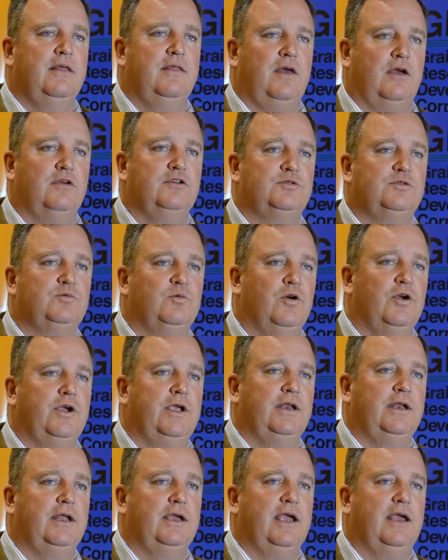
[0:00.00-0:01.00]
those
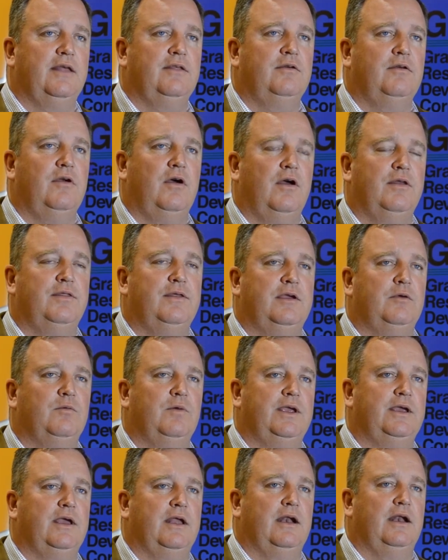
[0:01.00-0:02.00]
working together. I think
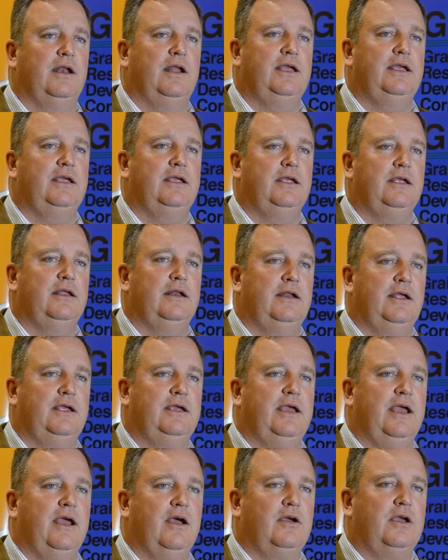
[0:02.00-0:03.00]
we can
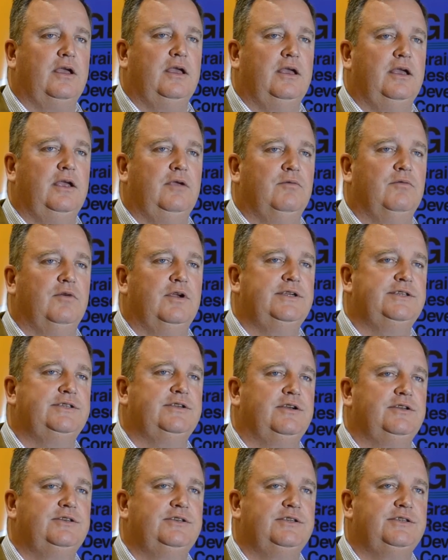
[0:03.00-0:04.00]
link our key
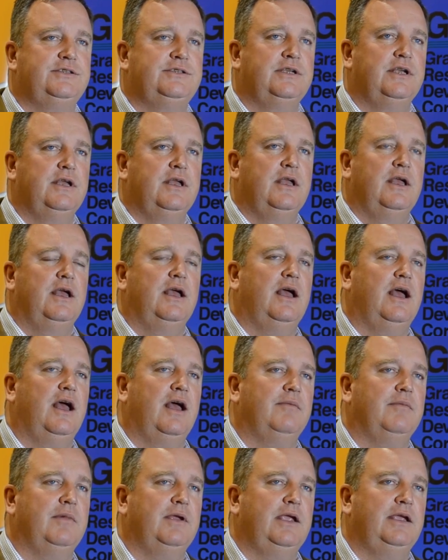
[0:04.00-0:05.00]
researchers,
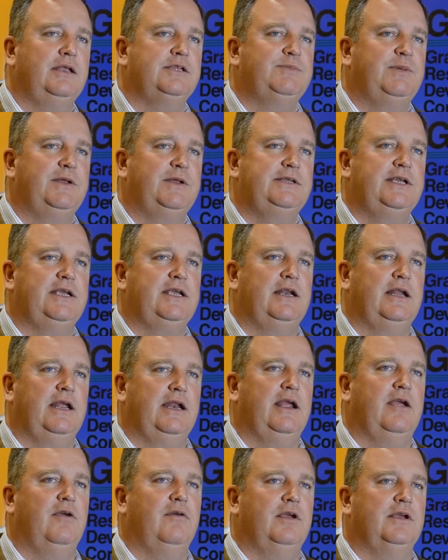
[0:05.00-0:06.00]
um, in, particularly
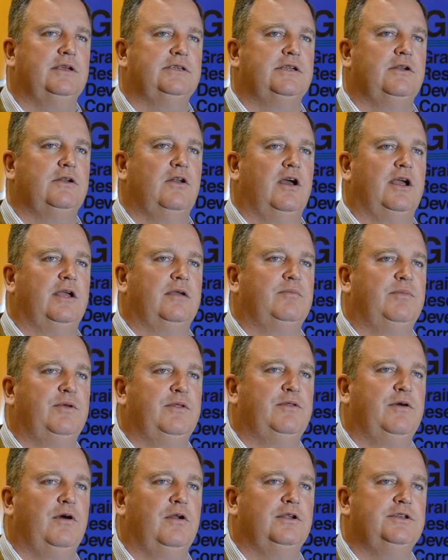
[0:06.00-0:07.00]
in areas like
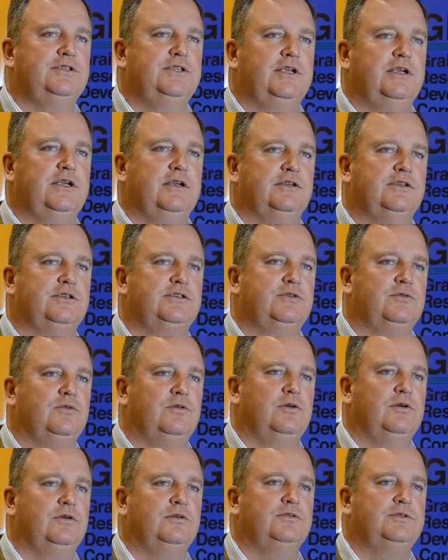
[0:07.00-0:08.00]
pathology and
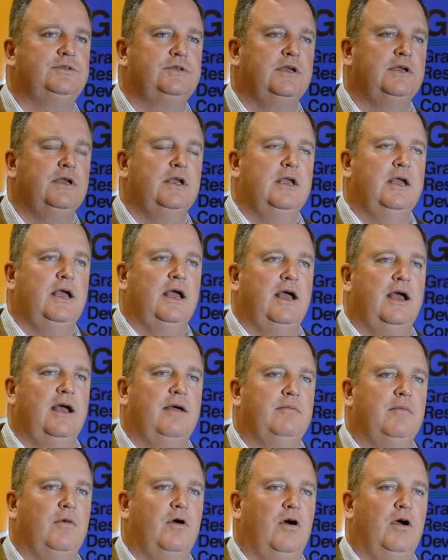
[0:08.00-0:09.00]
soils.
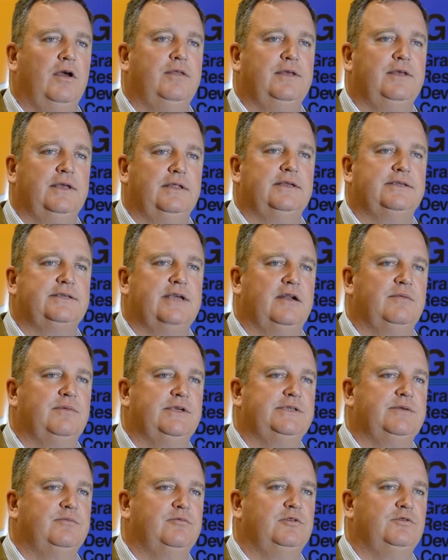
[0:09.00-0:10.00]
Um, I think there's going to
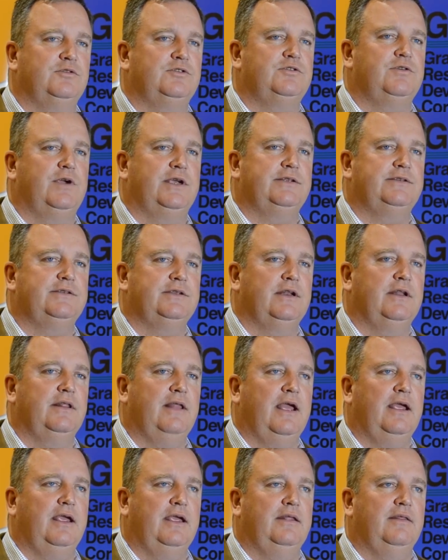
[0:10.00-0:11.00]
be some real strength in
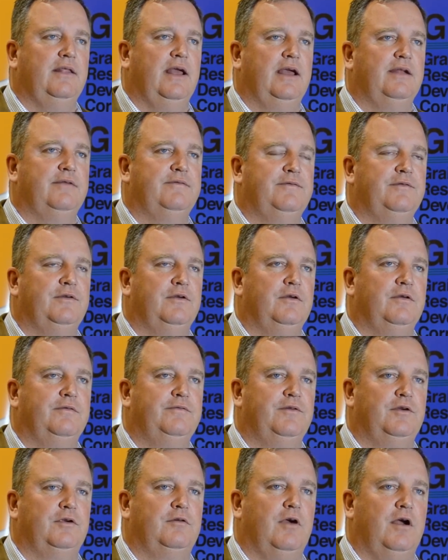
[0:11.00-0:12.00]
that, in that for,
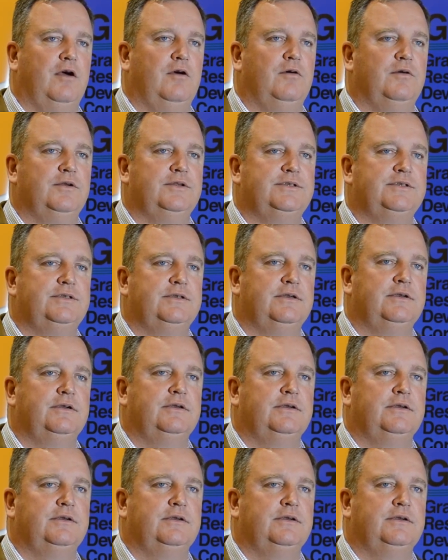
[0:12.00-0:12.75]
for growers